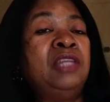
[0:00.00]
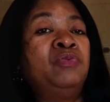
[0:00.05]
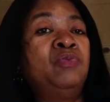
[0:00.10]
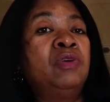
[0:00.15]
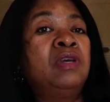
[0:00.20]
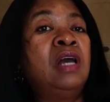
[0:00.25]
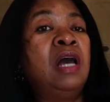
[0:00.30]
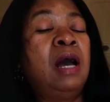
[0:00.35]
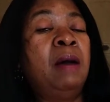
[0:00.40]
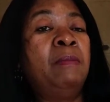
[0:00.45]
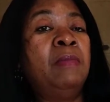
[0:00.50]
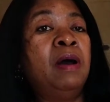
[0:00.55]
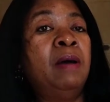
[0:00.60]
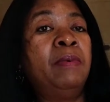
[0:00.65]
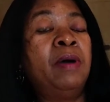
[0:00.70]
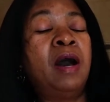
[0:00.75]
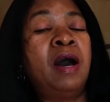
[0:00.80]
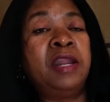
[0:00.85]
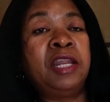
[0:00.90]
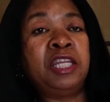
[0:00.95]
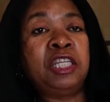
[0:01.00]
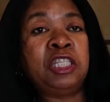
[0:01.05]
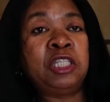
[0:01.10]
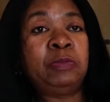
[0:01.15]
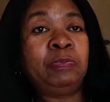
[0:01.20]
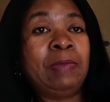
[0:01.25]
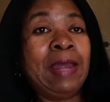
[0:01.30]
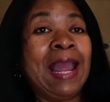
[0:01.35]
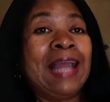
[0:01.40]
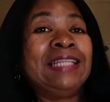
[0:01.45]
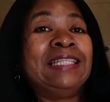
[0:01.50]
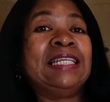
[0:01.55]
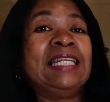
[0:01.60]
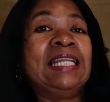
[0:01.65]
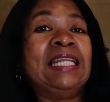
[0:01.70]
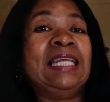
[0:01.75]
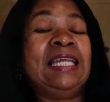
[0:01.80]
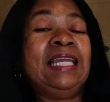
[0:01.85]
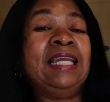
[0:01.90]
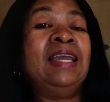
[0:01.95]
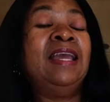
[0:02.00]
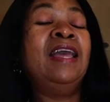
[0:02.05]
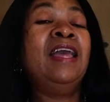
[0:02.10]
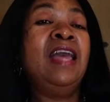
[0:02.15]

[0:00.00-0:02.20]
will come up unexpectedly